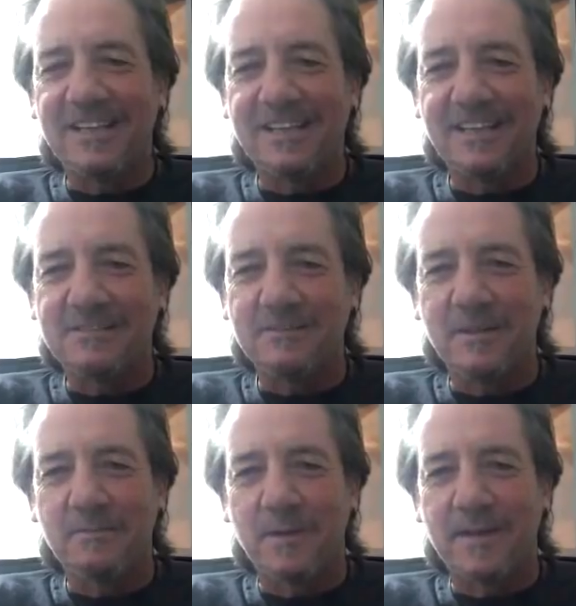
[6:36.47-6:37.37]
a curse
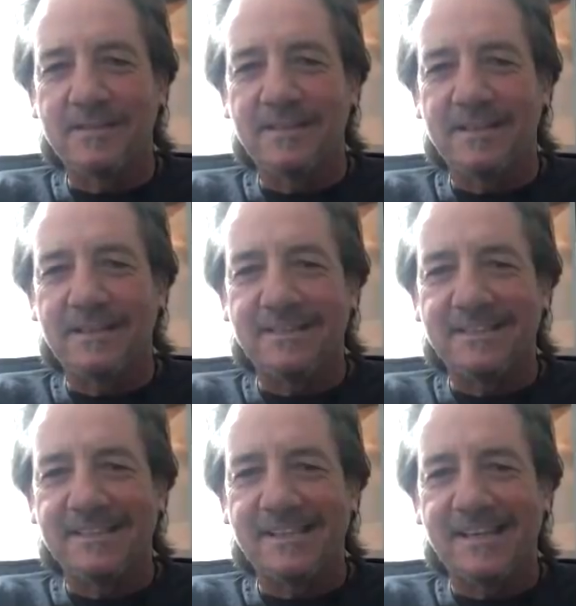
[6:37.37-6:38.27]
word, but
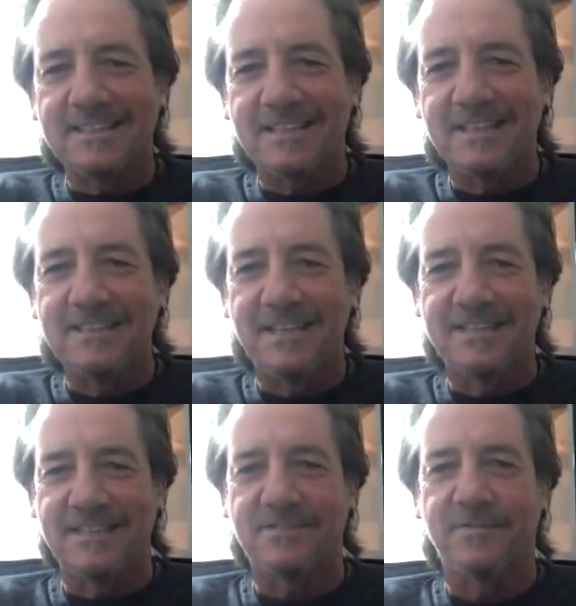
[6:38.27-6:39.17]
I say
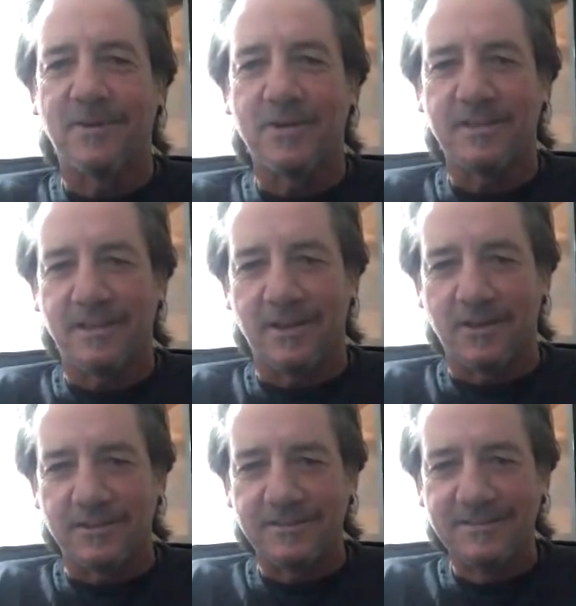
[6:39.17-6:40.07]
Jesus fuck a lot.
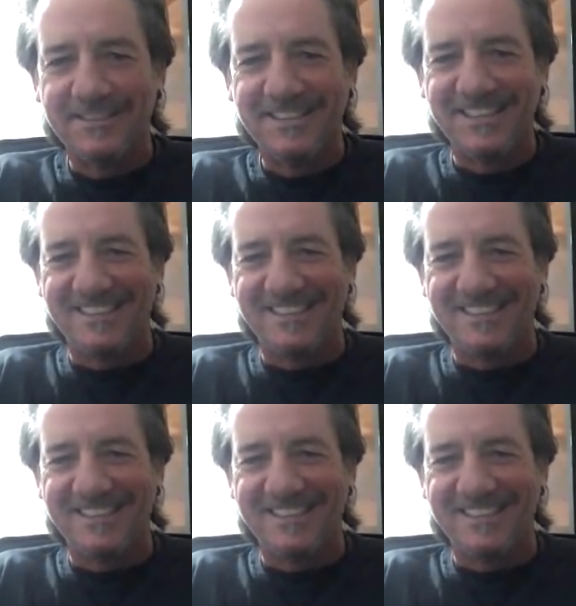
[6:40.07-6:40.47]
a